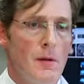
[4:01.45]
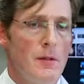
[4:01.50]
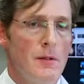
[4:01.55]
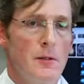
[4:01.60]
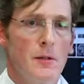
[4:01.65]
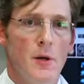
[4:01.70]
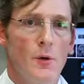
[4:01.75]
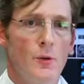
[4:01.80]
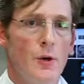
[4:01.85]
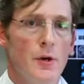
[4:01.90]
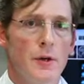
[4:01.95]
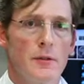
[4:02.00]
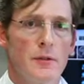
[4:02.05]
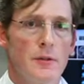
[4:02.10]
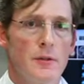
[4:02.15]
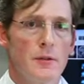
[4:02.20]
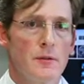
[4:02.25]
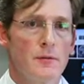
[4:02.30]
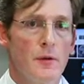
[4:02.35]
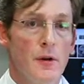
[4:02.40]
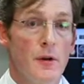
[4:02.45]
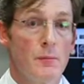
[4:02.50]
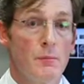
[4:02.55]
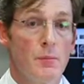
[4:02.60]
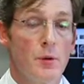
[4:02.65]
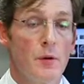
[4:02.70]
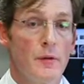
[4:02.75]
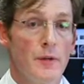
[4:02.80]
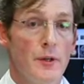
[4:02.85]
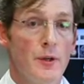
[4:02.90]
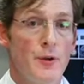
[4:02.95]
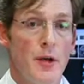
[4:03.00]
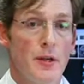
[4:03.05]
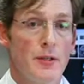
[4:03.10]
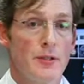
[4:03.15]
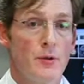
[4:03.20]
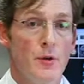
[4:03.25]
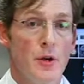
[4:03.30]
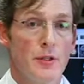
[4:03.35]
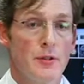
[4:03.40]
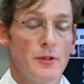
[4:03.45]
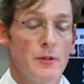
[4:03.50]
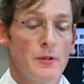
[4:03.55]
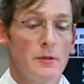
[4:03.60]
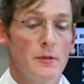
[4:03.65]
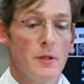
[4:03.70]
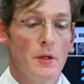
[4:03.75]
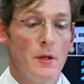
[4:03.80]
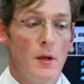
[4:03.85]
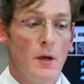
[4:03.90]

No worries. It's very important that you ask questions.